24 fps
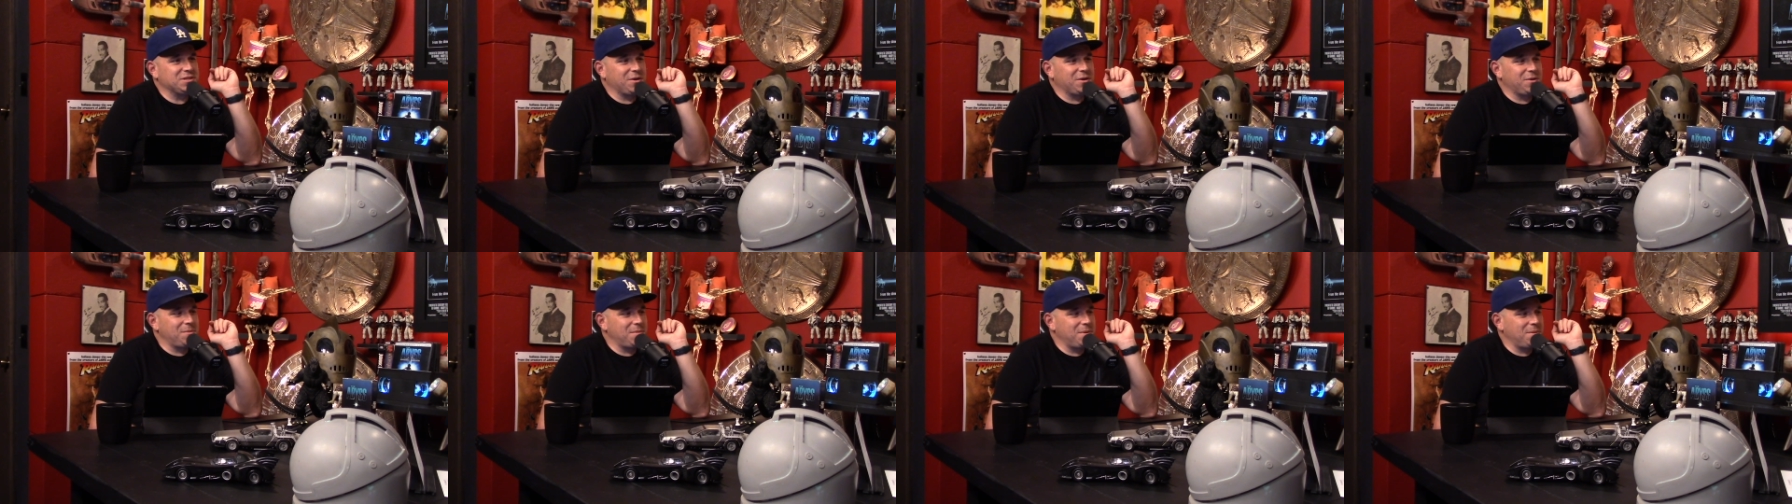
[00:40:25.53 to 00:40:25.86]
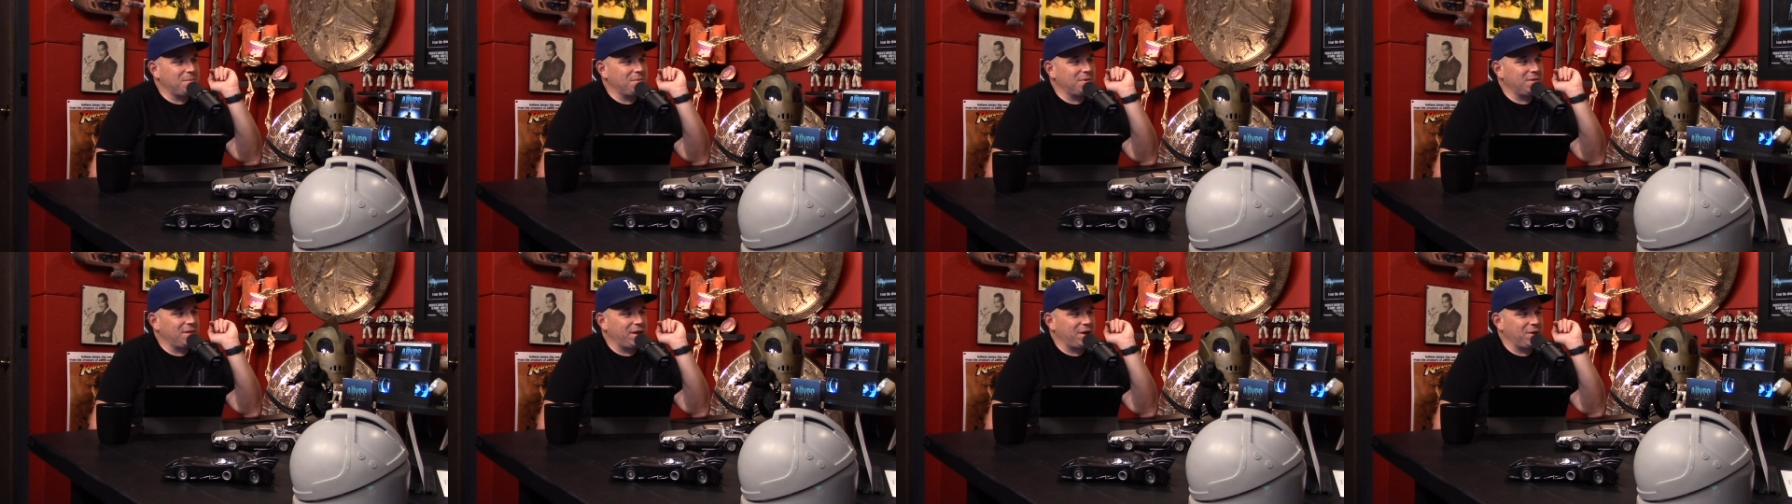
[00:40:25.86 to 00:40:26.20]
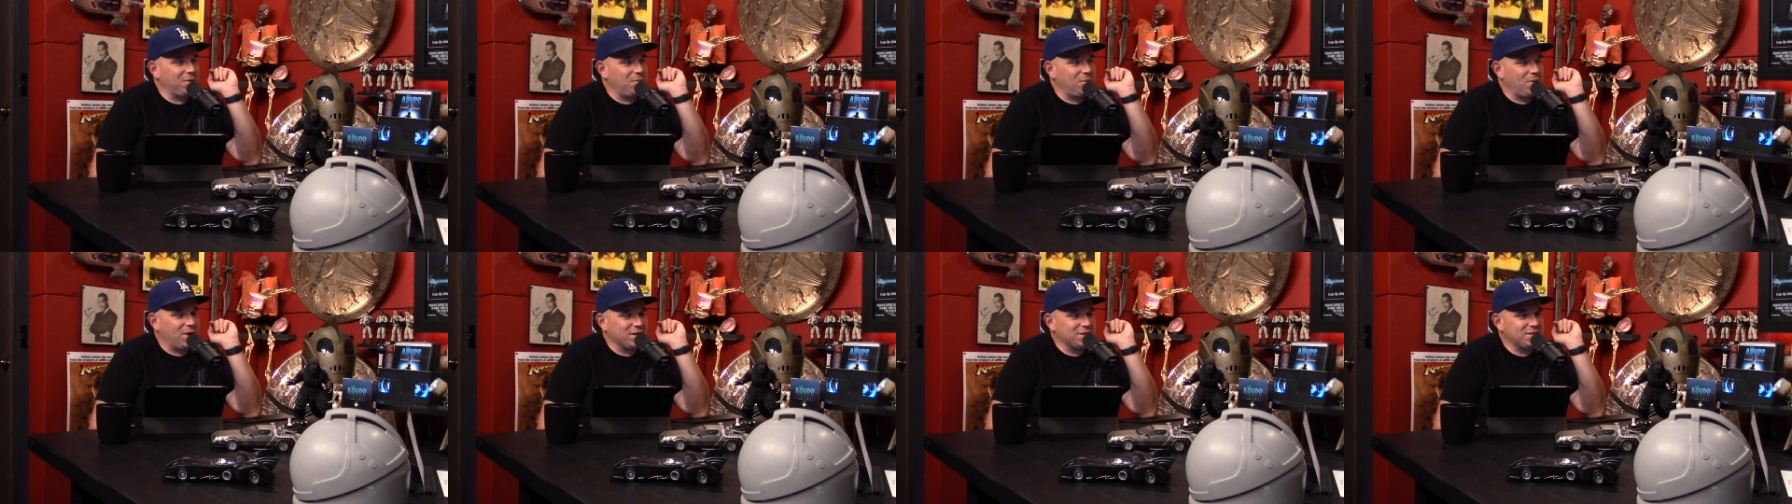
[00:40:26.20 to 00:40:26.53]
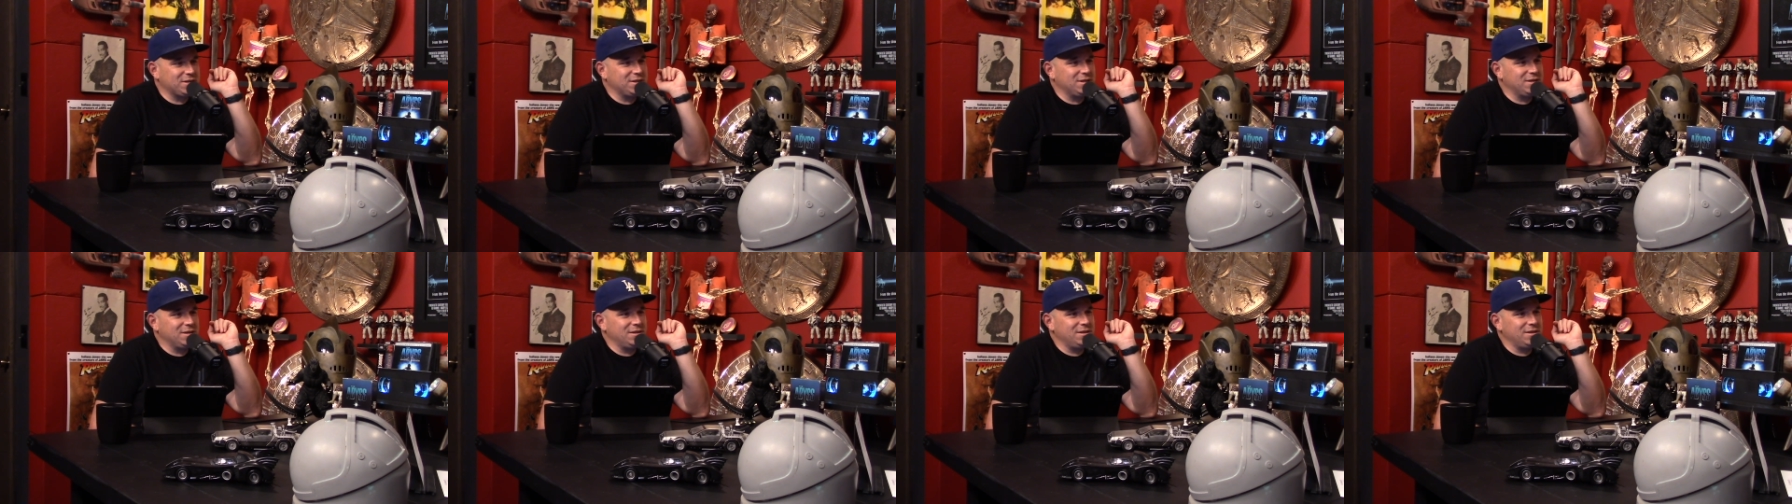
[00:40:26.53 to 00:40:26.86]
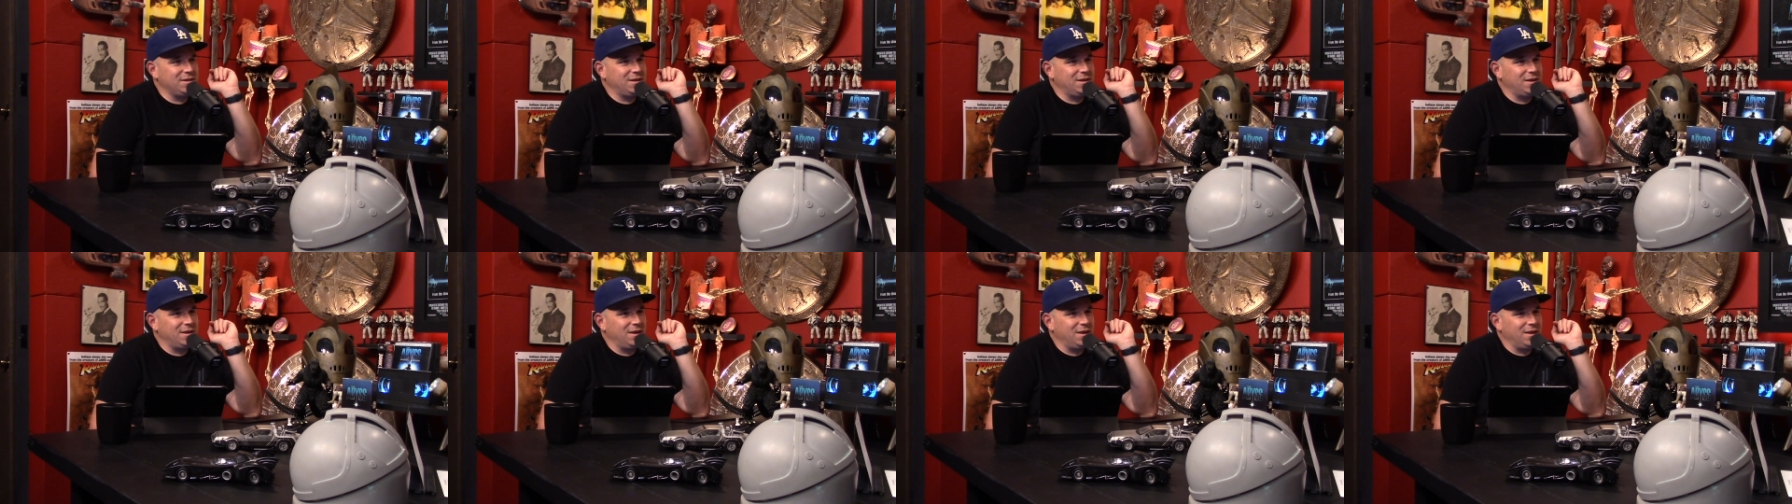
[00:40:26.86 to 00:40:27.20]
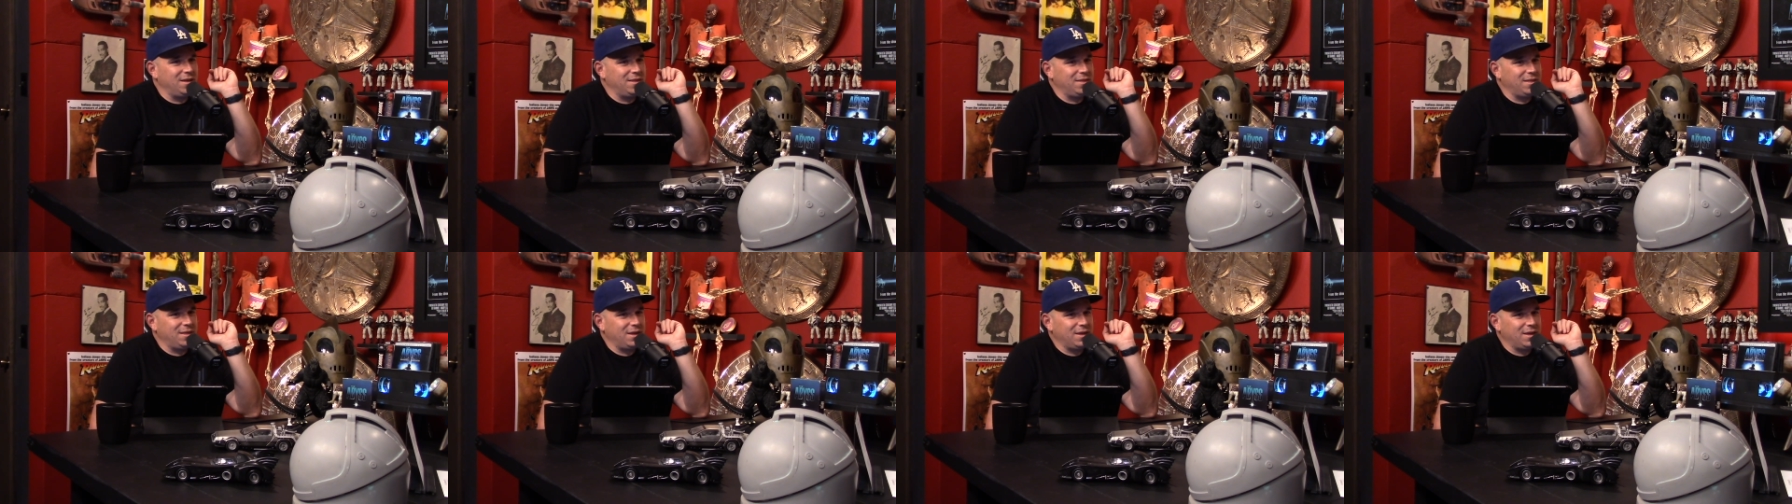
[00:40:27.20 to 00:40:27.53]
I remember like watching it
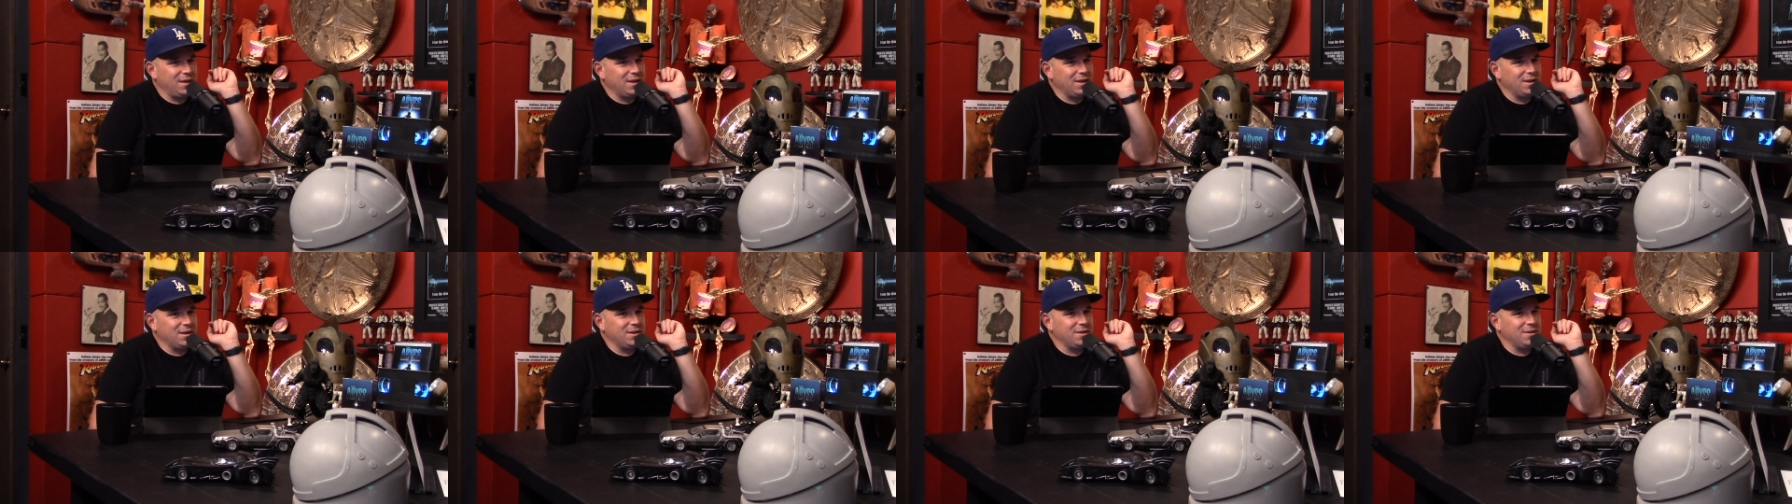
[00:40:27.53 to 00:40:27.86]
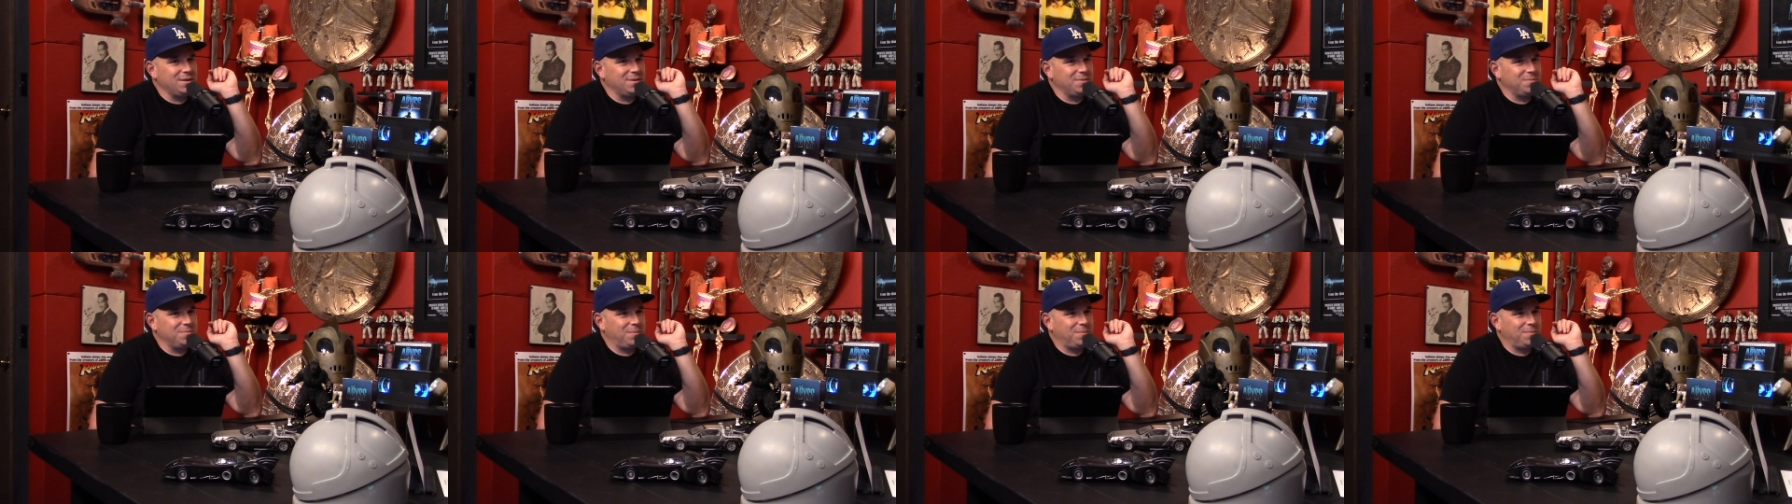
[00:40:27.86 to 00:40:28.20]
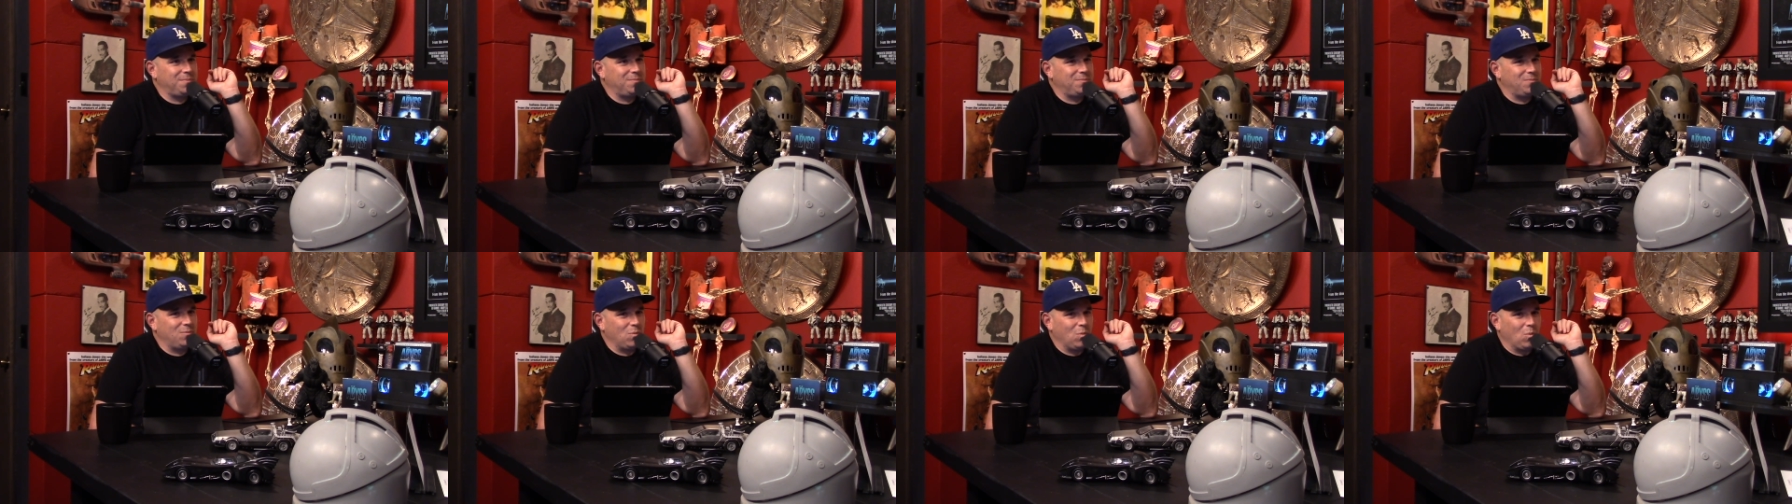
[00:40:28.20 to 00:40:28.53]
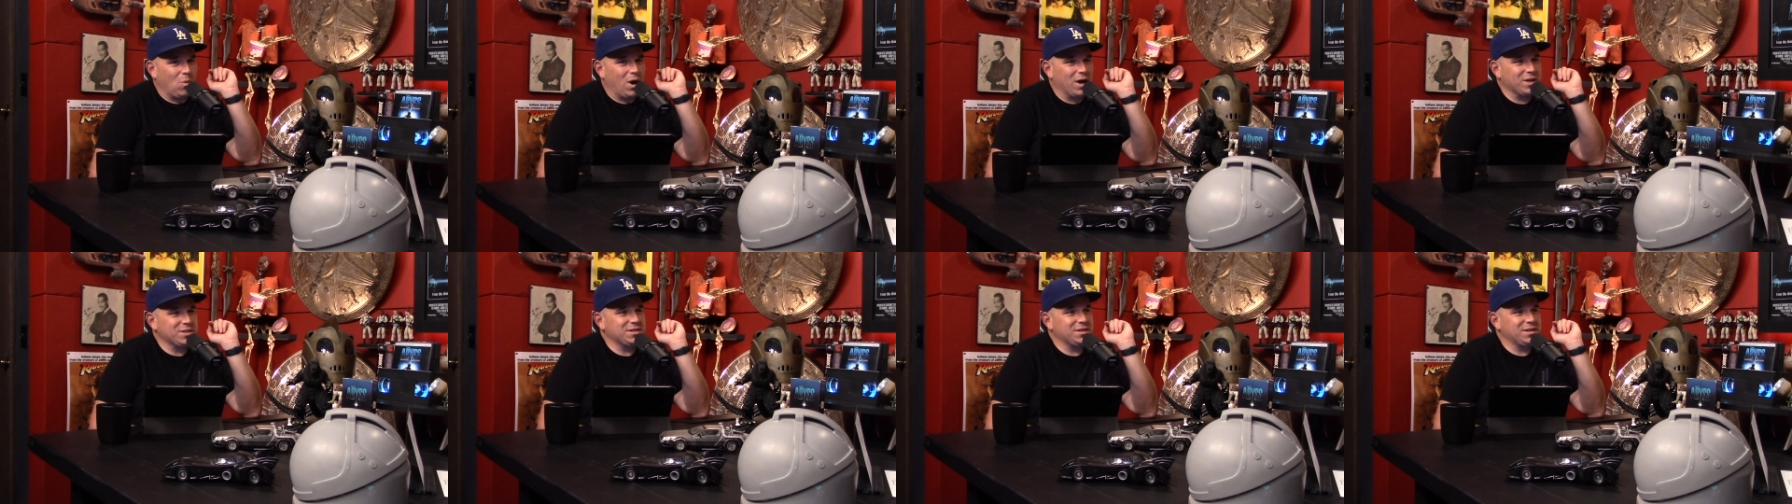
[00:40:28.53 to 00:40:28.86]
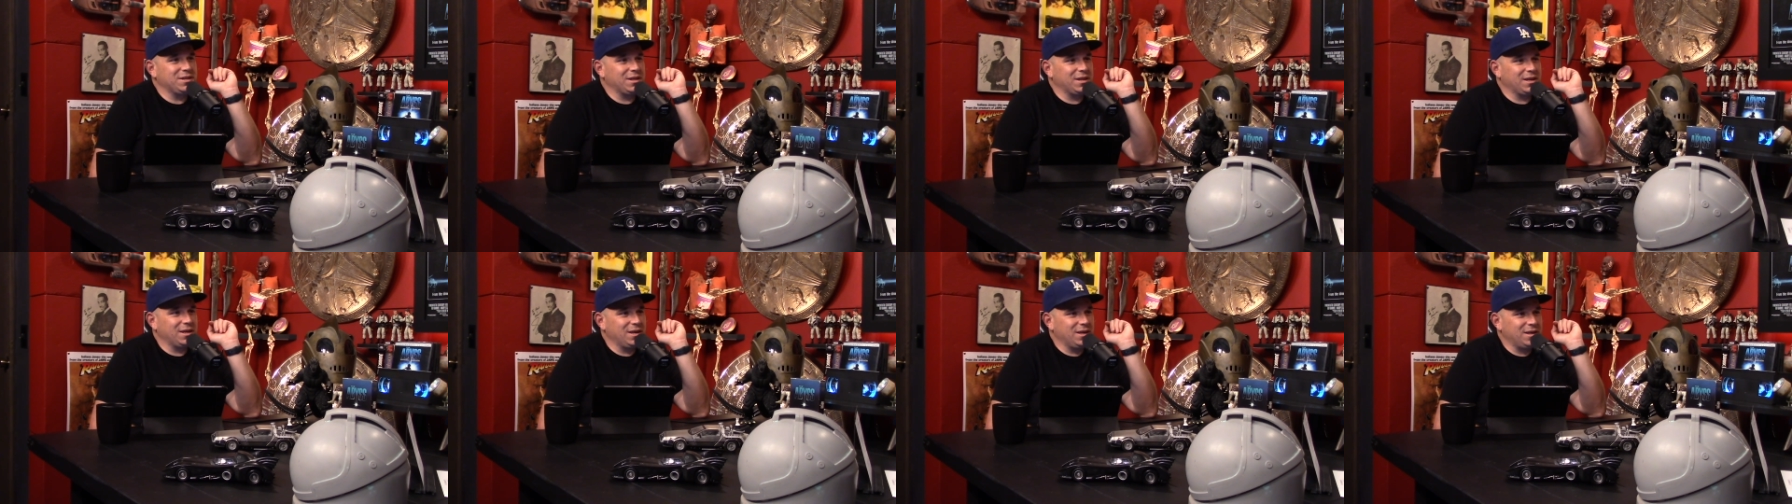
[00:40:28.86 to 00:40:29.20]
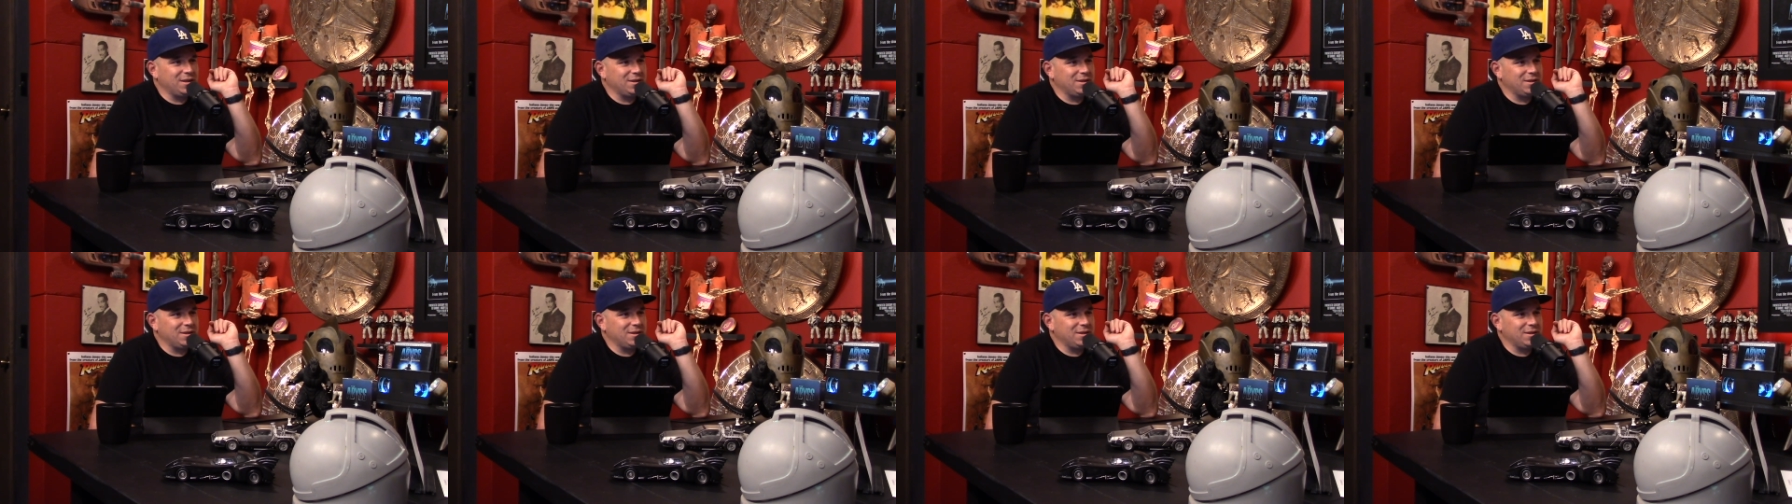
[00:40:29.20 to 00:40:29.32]
and then watching it again.